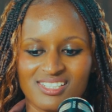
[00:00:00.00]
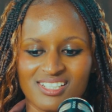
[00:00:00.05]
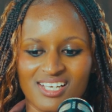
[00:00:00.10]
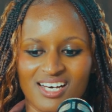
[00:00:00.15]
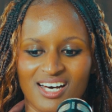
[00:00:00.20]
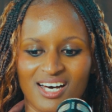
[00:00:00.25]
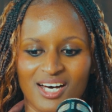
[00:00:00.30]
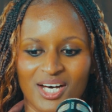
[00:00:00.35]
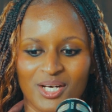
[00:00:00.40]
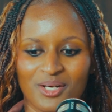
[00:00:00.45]

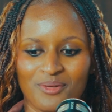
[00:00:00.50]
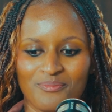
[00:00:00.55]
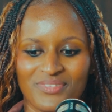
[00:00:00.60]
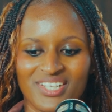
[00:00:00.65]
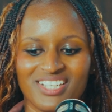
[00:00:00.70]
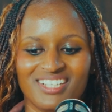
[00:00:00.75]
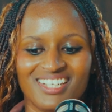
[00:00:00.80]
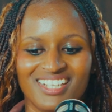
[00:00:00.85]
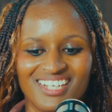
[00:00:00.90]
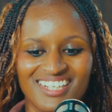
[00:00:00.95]

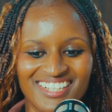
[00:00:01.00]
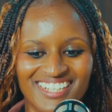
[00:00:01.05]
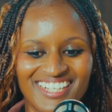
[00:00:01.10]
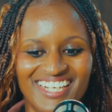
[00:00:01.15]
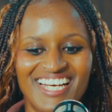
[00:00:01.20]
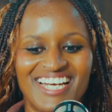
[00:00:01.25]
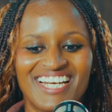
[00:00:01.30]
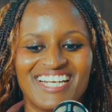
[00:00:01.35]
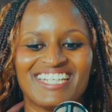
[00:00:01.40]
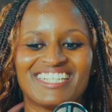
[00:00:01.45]

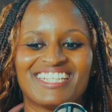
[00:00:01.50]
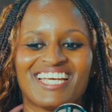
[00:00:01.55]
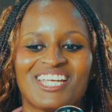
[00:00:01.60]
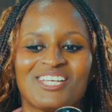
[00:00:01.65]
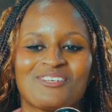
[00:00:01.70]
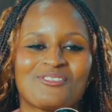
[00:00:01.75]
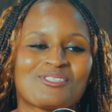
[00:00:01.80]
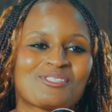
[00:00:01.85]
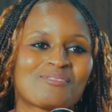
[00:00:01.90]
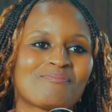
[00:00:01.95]

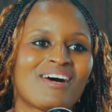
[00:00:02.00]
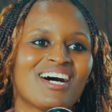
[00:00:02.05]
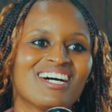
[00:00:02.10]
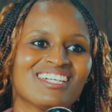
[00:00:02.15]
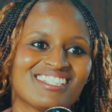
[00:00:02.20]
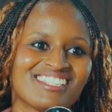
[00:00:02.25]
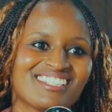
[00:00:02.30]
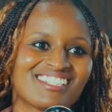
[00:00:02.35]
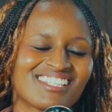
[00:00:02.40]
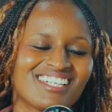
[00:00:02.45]
Kenya was
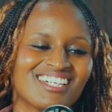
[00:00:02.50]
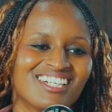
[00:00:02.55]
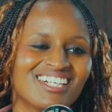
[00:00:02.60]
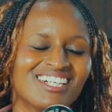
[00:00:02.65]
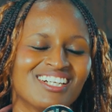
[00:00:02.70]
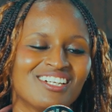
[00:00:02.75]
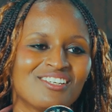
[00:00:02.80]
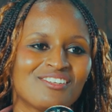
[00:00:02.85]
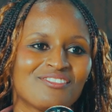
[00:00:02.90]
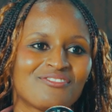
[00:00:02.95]
banned
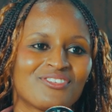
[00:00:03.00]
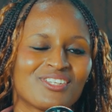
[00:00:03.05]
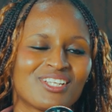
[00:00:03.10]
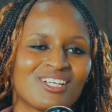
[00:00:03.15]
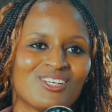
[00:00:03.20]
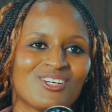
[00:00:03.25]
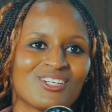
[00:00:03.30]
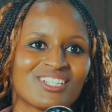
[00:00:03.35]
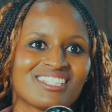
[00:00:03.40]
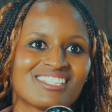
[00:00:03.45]
for the
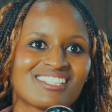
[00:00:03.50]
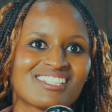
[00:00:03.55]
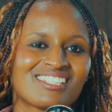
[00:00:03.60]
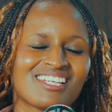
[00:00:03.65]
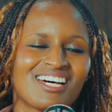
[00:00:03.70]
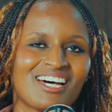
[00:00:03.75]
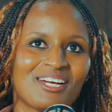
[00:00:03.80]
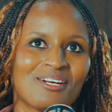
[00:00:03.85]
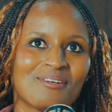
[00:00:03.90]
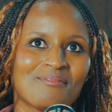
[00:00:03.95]
longest
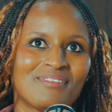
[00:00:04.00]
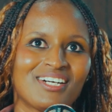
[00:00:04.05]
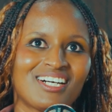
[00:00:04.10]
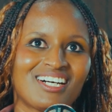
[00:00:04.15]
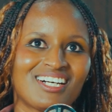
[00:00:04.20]
time.